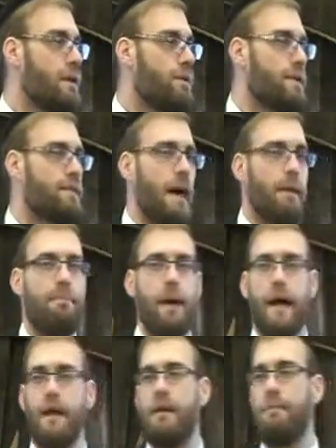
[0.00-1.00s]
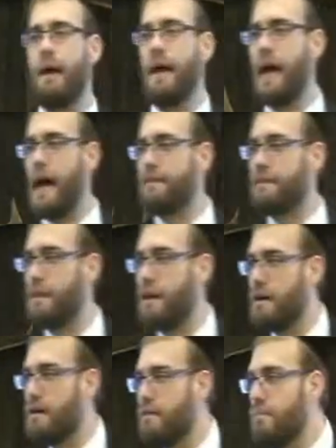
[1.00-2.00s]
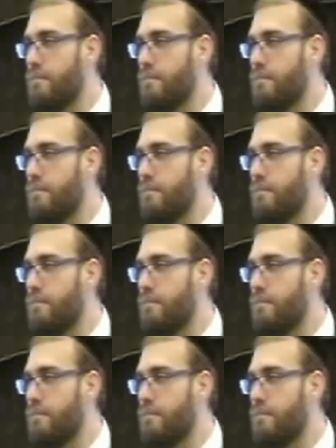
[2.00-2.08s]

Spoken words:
was that by my chasna,